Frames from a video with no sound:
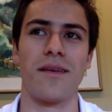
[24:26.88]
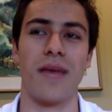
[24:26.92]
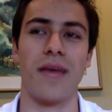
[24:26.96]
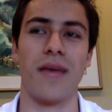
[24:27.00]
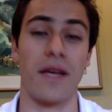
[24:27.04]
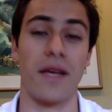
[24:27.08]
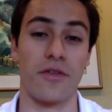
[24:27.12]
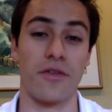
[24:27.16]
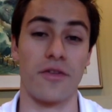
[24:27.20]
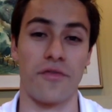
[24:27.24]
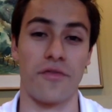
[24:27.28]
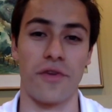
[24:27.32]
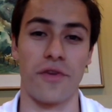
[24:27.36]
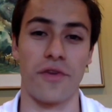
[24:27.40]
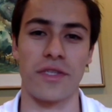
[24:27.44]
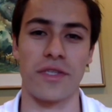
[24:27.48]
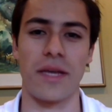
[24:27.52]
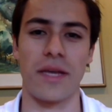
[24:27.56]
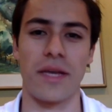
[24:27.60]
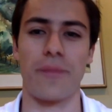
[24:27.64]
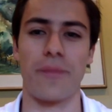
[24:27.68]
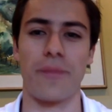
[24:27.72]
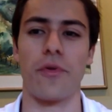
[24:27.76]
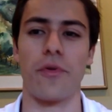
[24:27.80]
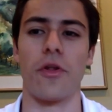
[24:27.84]
Yeah. So, for
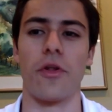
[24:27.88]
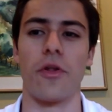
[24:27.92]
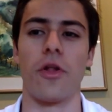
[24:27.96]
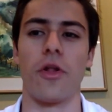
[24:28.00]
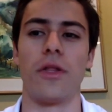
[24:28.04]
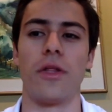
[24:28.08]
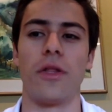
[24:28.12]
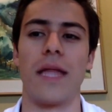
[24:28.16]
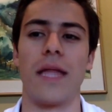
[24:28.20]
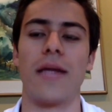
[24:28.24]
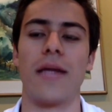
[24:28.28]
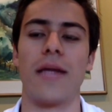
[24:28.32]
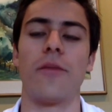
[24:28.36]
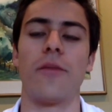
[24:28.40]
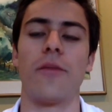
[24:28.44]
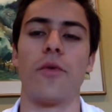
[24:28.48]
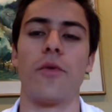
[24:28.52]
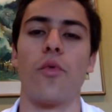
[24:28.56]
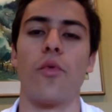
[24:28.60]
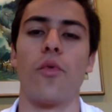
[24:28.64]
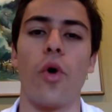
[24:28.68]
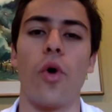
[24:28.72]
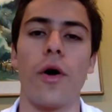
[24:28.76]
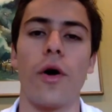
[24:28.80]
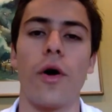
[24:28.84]
example, on line number
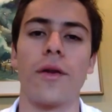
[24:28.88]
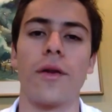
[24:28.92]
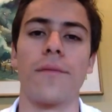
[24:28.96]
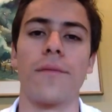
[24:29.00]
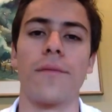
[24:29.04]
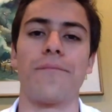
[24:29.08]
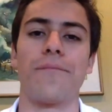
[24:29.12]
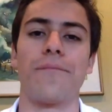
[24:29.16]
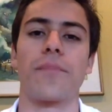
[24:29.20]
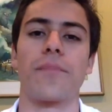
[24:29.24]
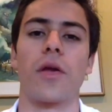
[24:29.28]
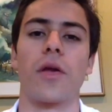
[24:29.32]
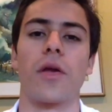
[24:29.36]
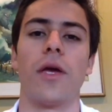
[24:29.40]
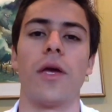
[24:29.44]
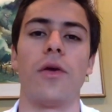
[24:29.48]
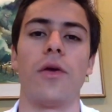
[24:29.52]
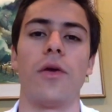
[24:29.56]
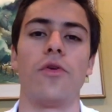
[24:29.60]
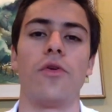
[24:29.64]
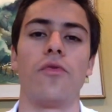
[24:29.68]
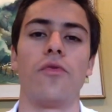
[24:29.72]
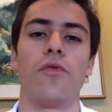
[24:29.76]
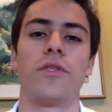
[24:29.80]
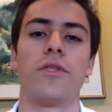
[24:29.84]
one,
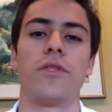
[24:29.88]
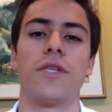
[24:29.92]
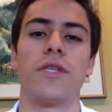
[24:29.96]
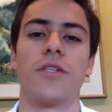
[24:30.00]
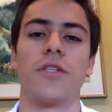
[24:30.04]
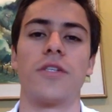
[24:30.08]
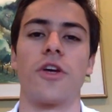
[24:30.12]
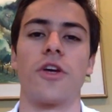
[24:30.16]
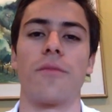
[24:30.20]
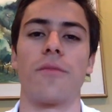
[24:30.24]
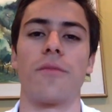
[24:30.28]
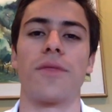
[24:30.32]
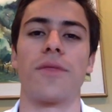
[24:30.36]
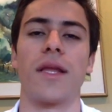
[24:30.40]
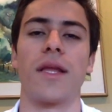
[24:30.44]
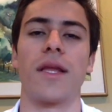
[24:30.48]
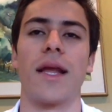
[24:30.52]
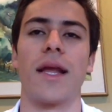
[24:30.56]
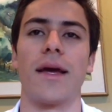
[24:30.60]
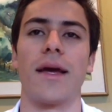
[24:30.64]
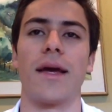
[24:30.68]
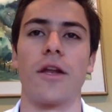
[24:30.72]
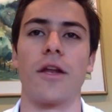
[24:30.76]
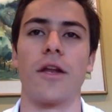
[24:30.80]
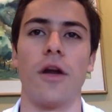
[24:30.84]
you would say something
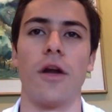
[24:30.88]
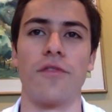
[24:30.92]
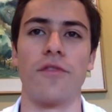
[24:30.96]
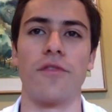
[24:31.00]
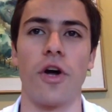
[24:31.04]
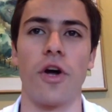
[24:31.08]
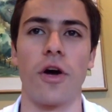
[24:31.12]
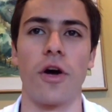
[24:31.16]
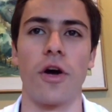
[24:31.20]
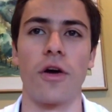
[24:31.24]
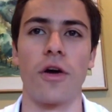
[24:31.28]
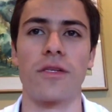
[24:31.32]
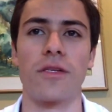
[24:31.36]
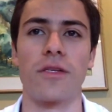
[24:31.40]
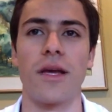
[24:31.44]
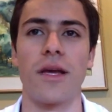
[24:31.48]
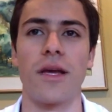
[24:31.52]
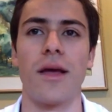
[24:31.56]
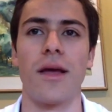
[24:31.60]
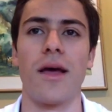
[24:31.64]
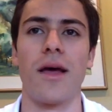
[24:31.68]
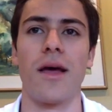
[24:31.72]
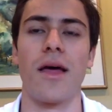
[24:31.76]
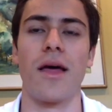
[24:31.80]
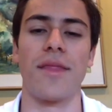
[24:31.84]
like "love dogs."
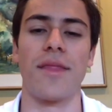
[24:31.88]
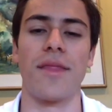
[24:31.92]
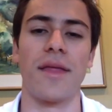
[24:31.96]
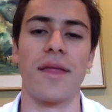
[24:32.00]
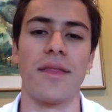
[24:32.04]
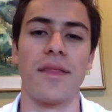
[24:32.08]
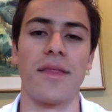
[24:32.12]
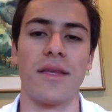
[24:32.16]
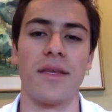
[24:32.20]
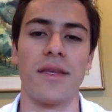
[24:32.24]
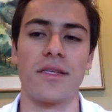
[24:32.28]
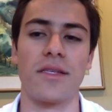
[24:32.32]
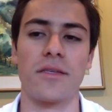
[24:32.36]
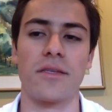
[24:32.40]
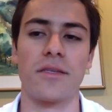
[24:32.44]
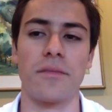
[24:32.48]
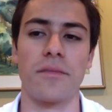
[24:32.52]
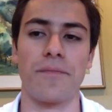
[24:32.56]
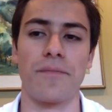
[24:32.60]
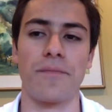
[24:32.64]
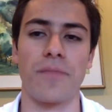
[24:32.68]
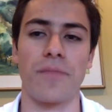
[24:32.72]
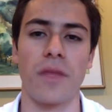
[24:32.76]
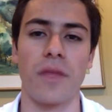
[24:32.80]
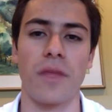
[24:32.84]
Then this
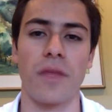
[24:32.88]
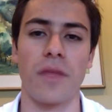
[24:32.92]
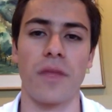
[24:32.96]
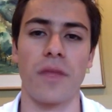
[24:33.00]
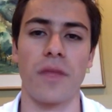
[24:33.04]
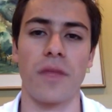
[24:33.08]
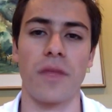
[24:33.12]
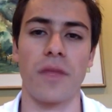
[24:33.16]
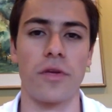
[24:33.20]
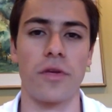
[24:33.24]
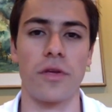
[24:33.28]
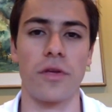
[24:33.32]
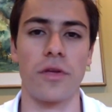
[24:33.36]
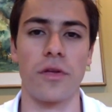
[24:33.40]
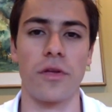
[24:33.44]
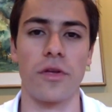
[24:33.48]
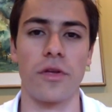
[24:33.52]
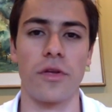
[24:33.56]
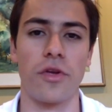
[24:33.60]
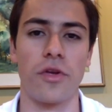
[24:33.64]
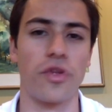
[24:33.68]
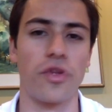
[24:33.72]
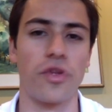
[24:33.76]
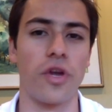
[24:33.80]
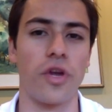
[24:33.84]
cute
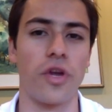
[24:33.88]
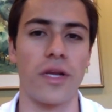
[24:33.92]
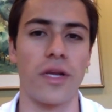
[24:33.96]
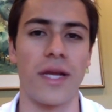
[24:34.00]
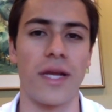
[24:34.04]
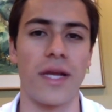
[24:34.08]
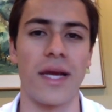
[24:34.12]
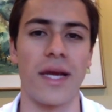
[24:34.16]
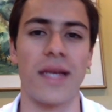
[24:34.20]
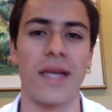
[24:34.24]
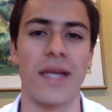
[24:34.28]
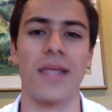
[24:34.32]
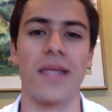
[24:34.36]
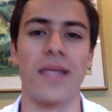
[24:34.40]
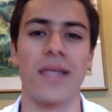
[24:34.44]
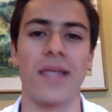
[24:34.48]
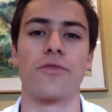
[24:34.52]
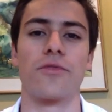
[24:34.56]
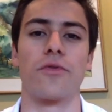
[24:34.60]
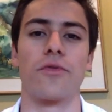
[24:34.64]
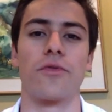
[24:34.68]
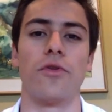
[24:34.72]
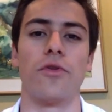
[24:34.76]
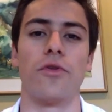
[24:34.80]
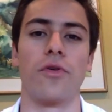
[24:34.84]
dog necklace
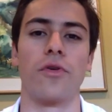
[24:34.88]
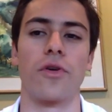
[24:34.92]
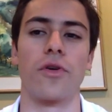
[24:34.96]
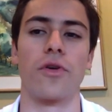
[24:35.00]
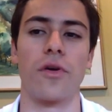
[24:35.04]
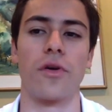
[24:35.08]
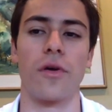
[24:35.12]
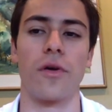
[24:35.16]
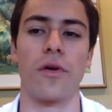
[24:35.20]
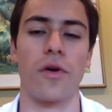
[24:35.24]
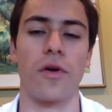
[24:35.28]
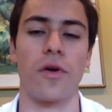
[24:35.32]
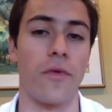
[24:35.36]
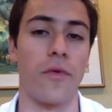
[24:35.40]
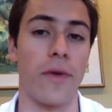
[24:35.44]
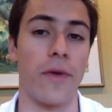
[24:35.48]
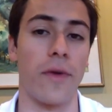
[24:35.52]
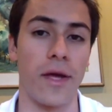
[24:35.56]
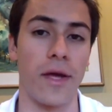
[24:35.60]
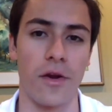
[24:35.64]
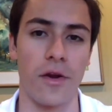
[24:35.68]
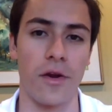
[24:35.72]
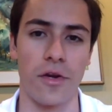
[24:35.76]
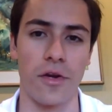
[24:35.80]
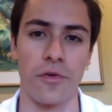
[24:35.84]
would look
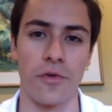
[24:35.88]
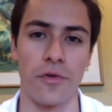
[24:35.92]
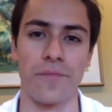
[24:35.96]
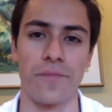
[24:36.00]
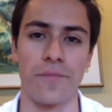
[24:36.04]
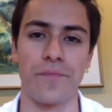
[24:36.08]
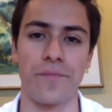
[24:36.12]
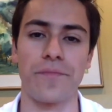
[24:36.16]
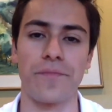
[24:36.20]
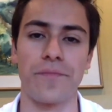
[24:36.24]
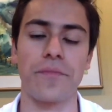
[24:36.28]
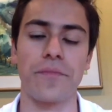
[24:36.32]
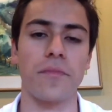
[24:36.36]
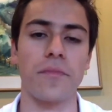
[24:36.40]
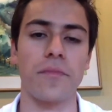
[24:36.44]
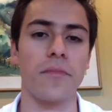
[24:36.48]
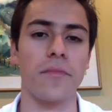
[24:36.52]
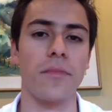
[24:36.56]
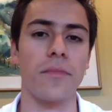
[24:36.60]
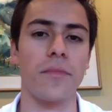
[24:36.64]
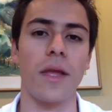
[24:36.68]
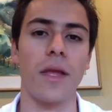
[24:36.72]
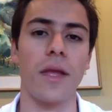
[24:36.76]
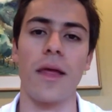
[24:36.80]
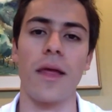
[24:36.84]
great on you.
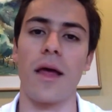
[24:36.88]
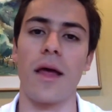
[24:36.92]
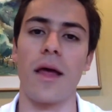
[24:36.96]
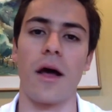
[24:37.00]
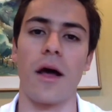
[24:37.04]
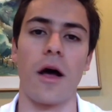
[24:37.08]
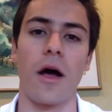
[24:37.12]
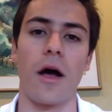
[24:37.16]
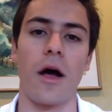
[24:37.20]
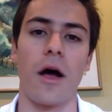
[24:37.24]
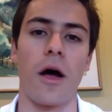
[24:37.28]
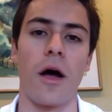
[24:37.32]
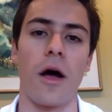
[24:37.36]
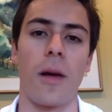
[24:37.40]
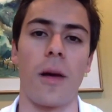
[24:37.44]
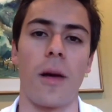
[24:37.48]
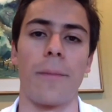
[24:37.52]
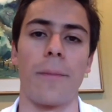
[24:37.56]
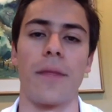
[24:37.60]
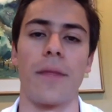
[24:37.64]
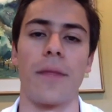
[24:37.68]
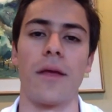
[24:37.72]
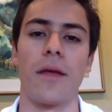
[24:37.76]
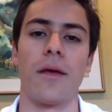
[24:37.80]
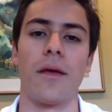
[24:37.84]

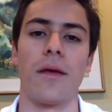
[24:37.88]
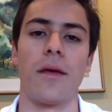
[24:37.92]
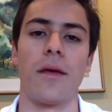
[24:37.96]
Um,